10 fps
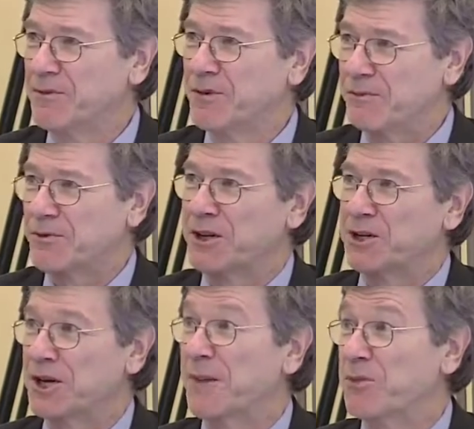to
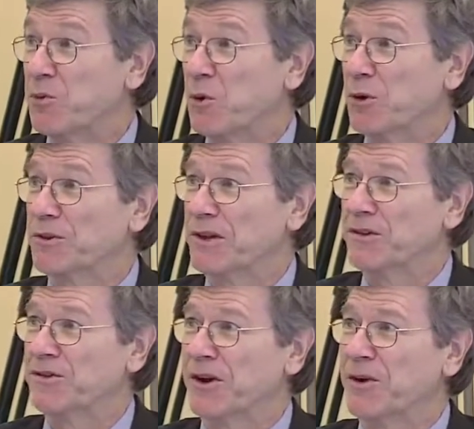finish up the work that
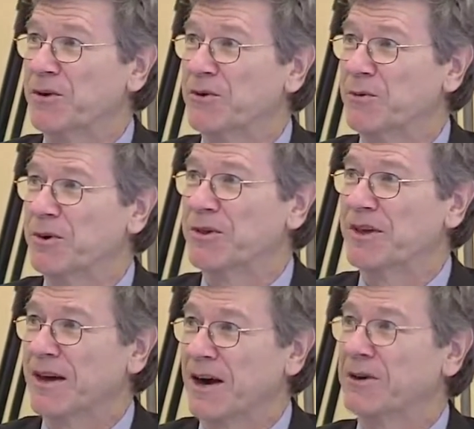it started with
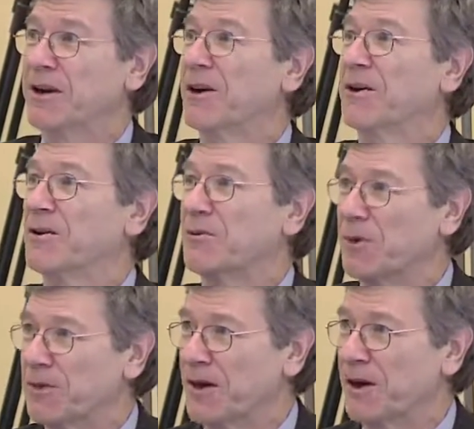the Aadhaar and
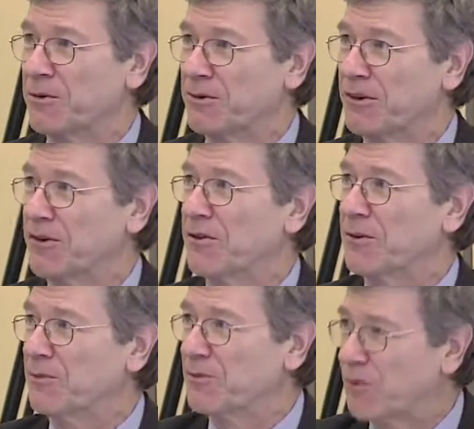with the other
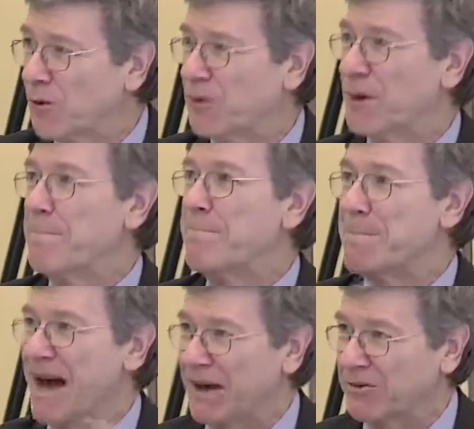systems for the
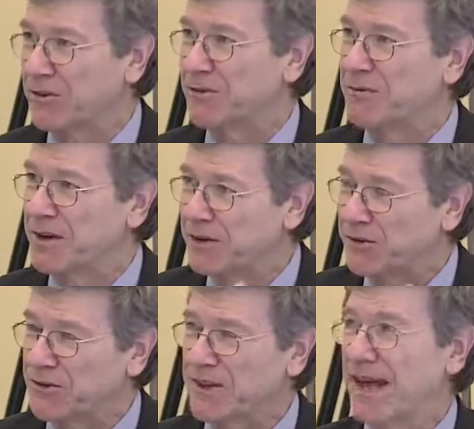massive
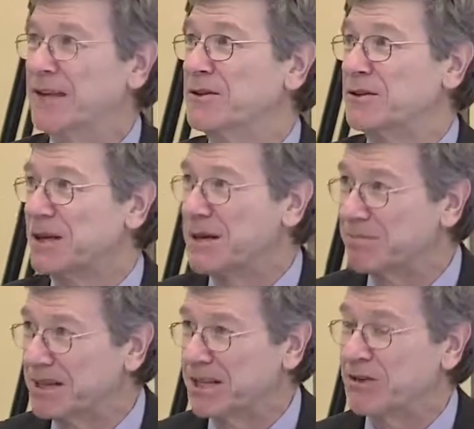scaled
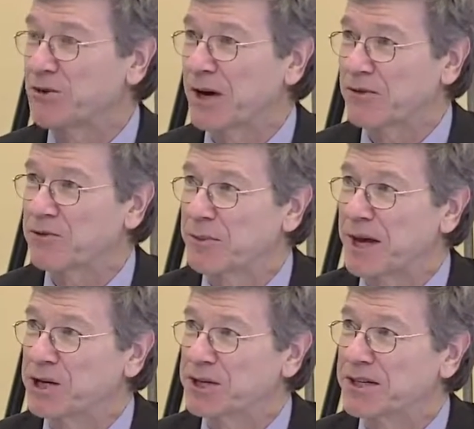complete
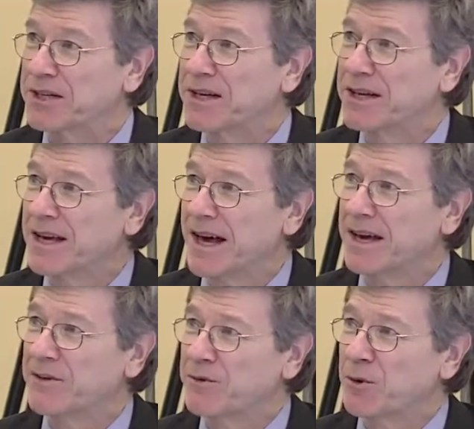transformation.
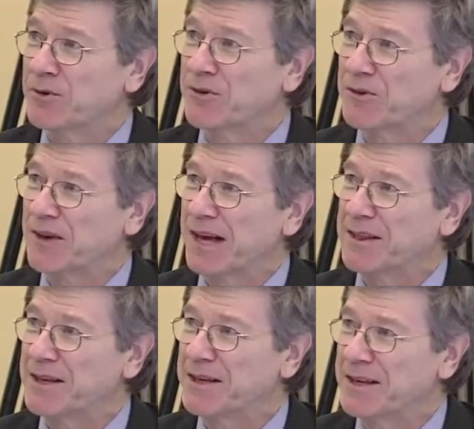And of course, it's
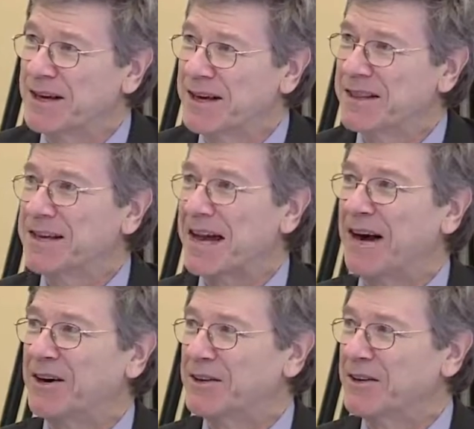got the, the
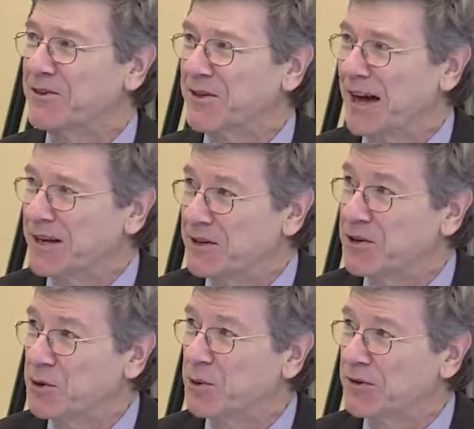talent inside to
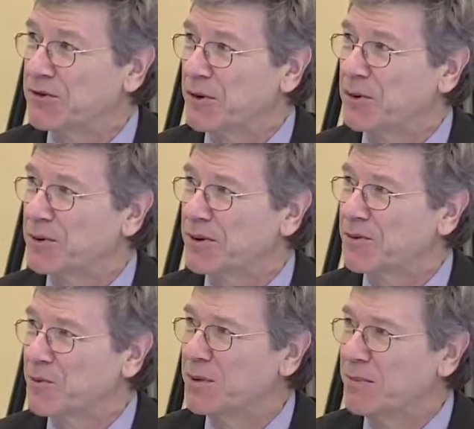do it. So
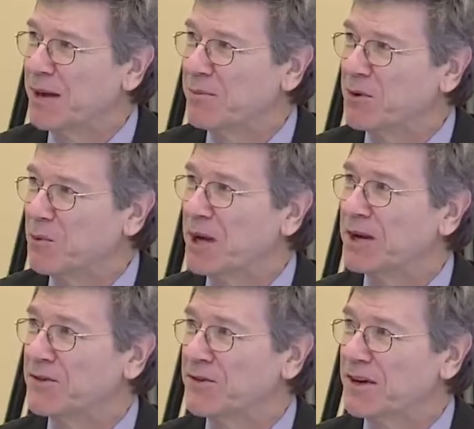we may be
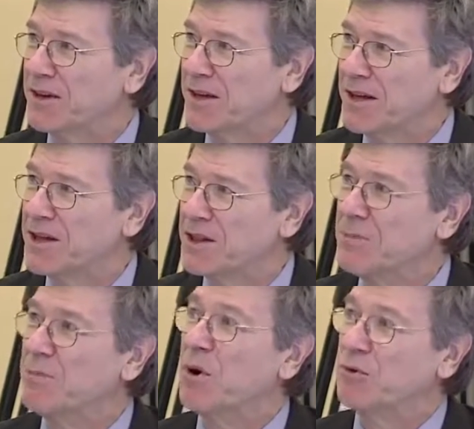witnessing
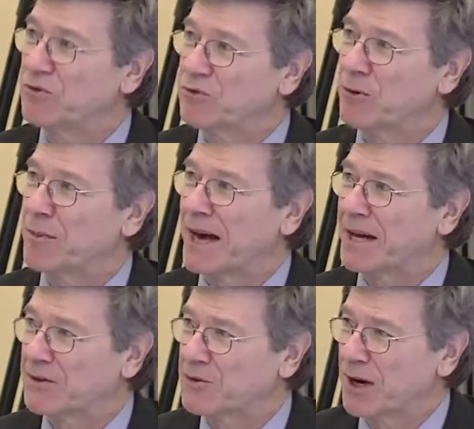the most
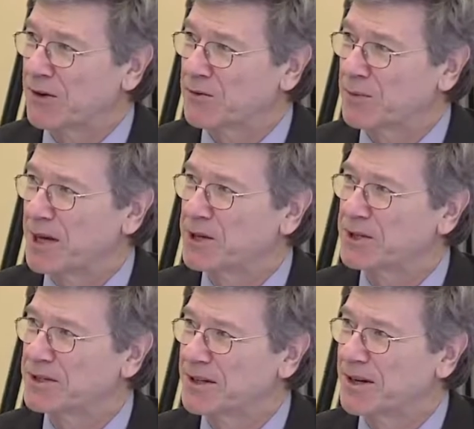dramatic
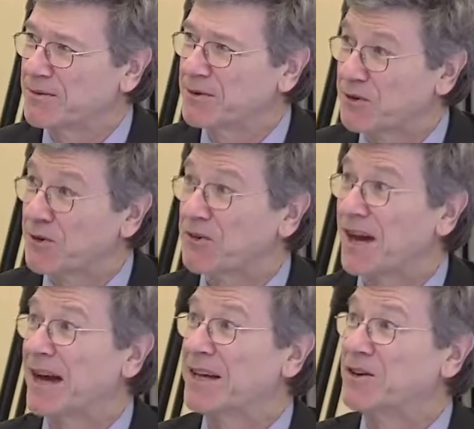transformation of a
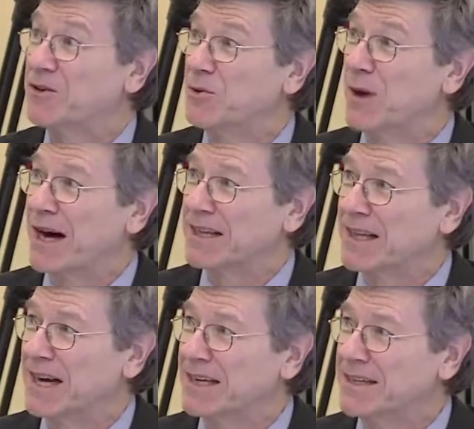society to
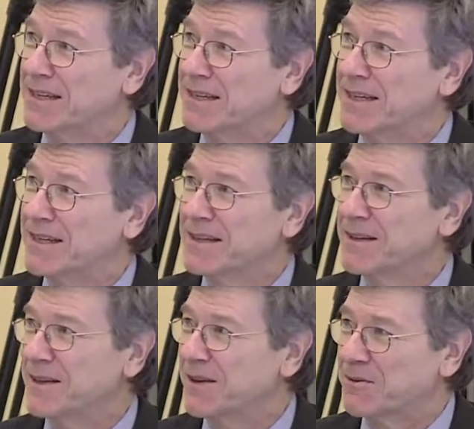online
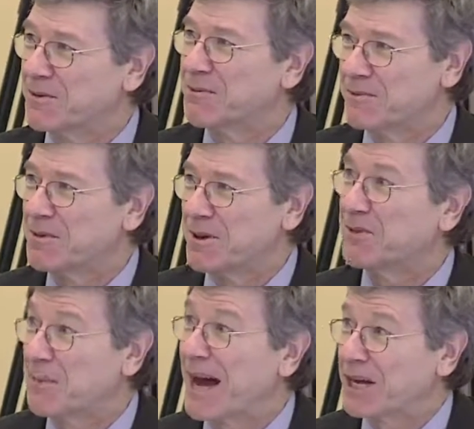that
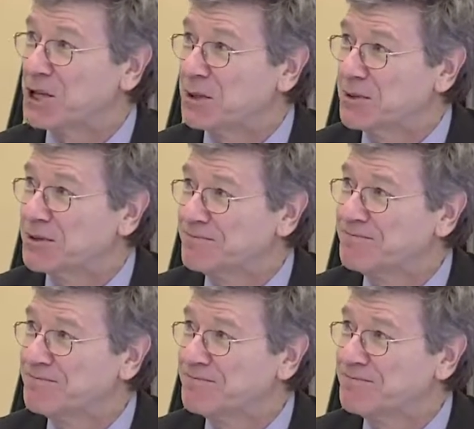is imaginable.